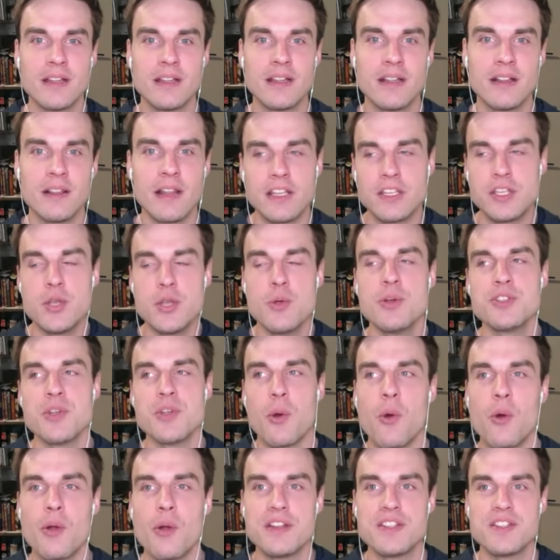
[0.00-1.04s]
Like you as a
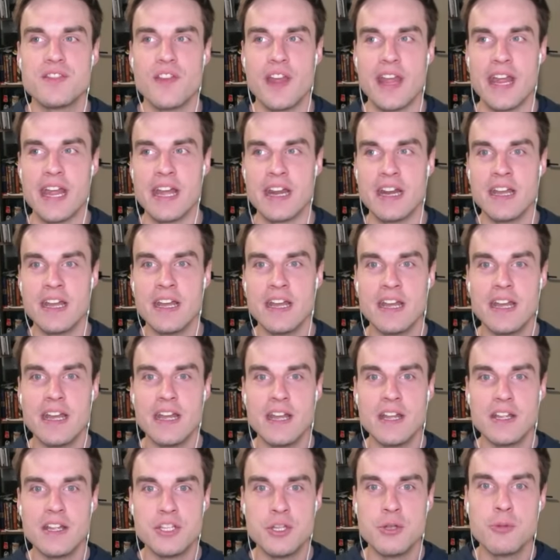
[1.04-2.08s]
Hornets fan,
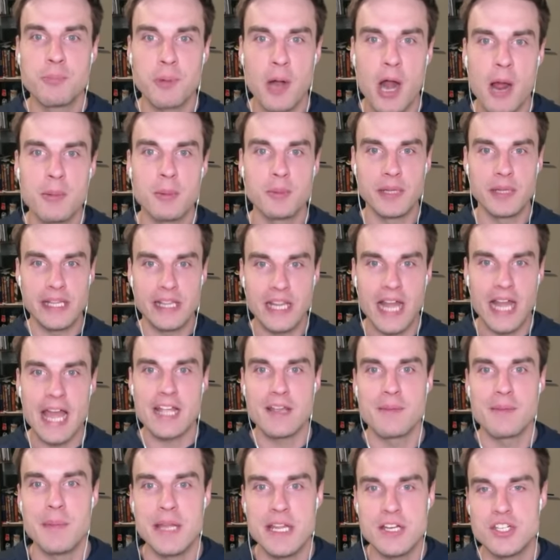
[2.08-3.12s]
you probably like
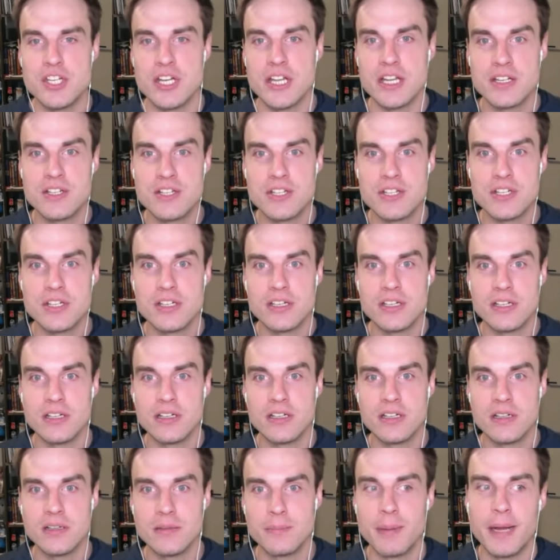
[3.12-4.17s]
Micic,
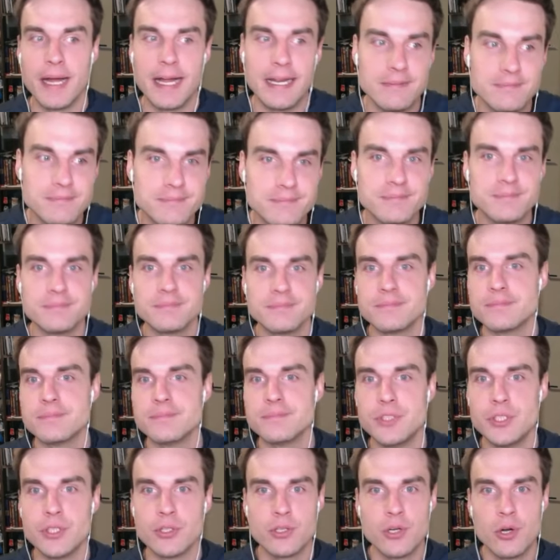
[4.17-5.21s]
but
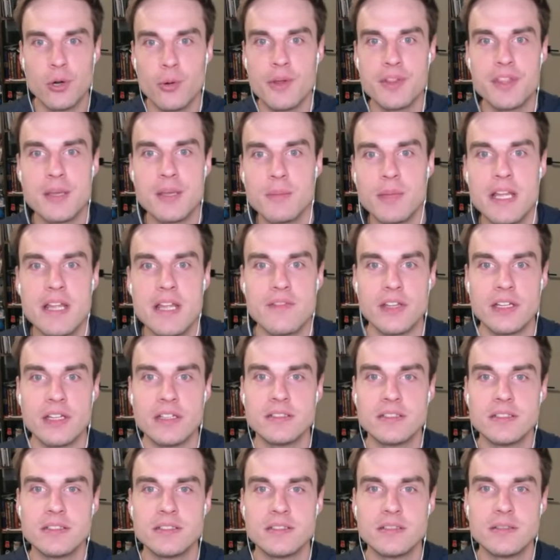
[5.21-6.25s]
you're cool with him leaving
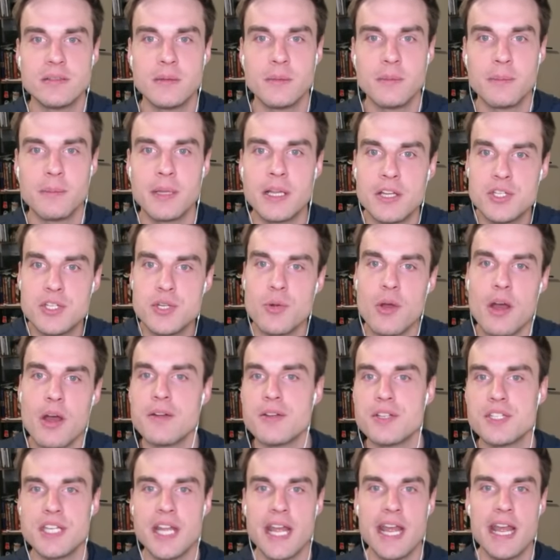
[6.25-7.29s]
because you
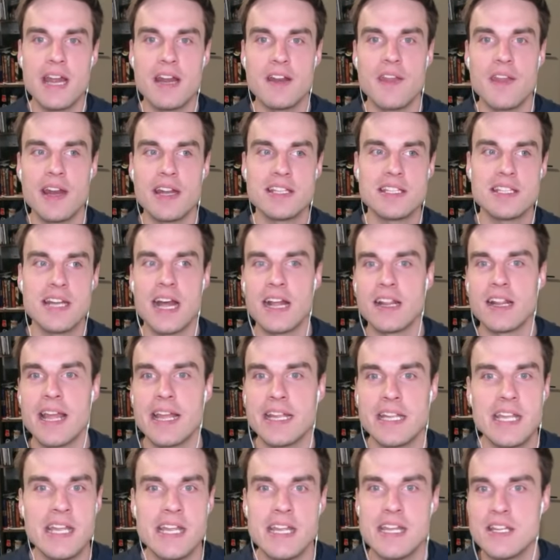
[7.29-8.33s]
understand that it's not like
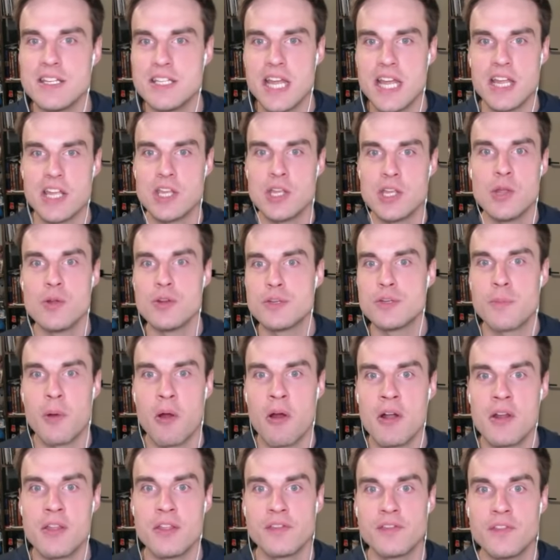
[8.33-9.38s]
he is a huge
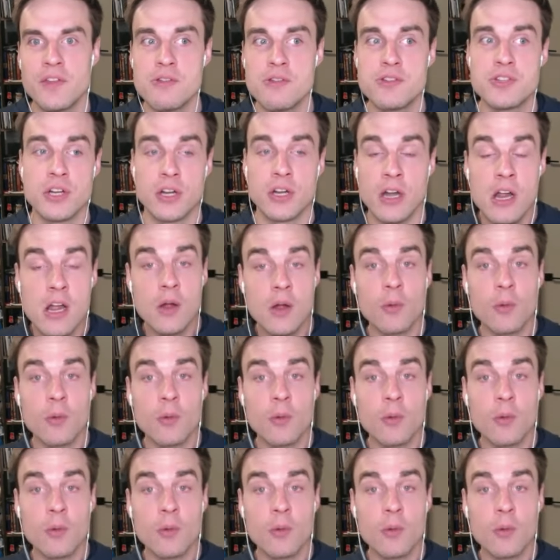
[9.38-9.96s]
part of the future.